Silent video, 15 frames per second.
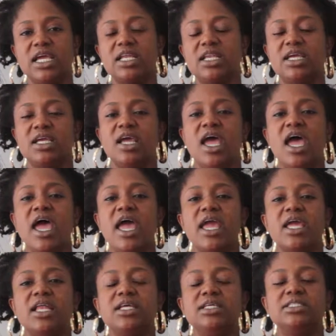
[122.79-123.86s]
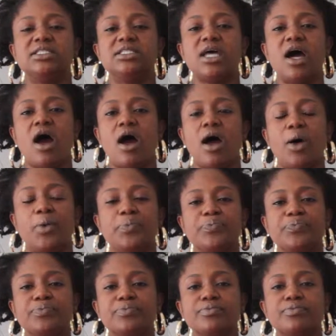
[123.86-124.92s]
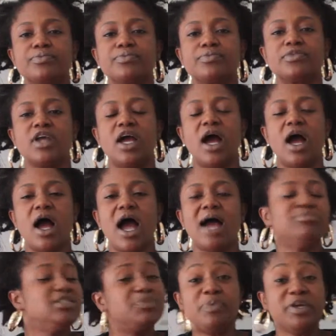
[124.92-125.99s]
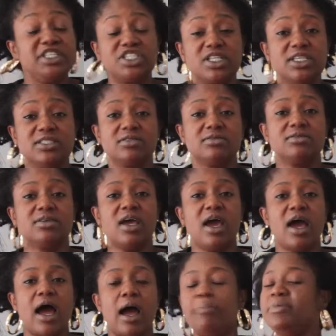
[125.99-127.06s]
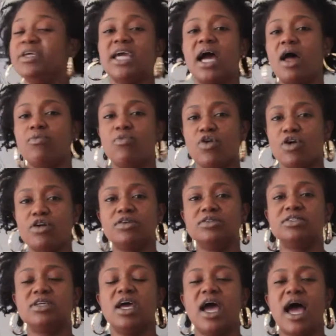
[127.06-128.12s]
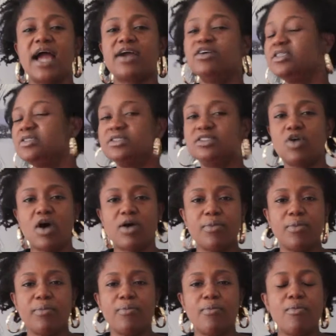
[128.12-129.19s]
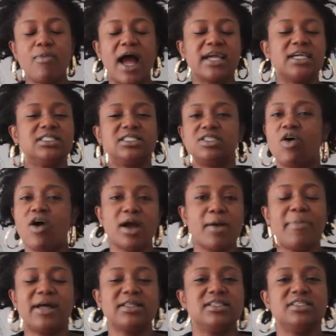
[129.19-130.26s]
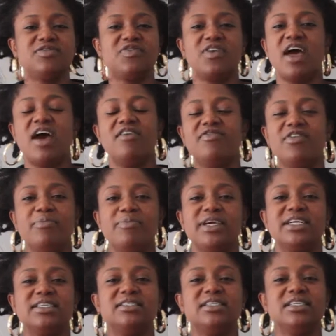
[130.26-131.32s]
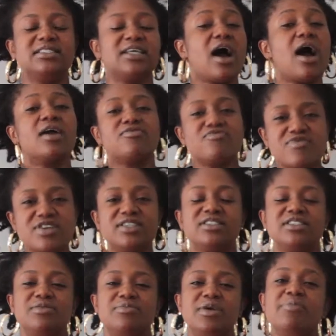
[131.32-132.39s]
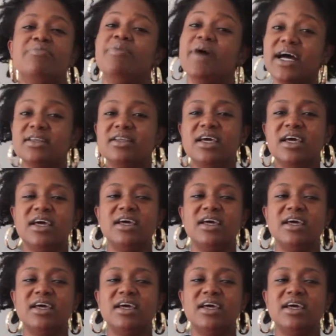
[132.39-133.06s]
lady. It is, I'm speechless. I'm beyond words. I could talk about this forever because it's unreal to me. But